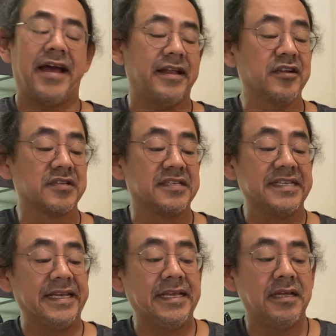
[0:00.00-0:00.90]
Here's a
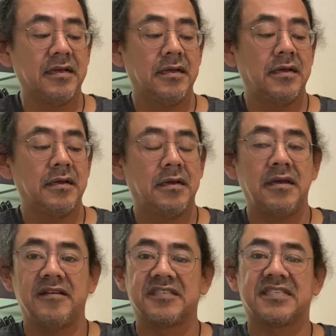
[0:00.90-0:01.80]
D,
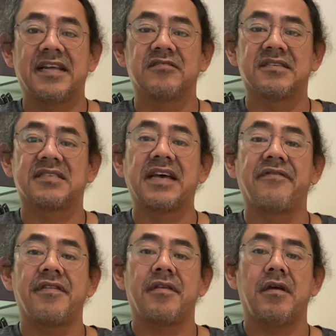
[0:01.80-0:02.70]
there's a
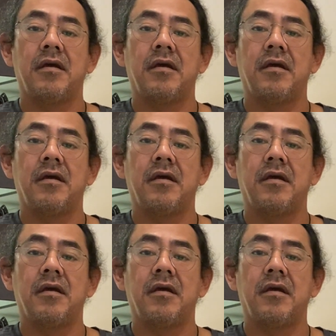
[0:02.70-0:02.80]
7th.